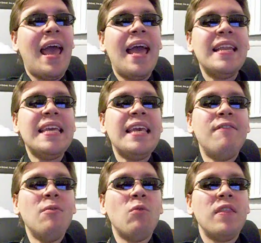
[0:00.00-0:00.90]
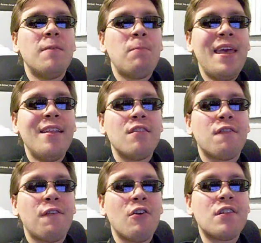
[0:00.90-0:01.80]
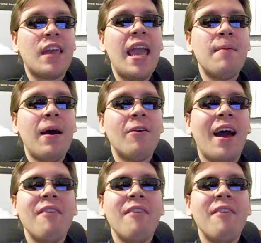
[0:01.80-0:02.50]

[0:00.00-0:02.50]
And even when the pins first came out,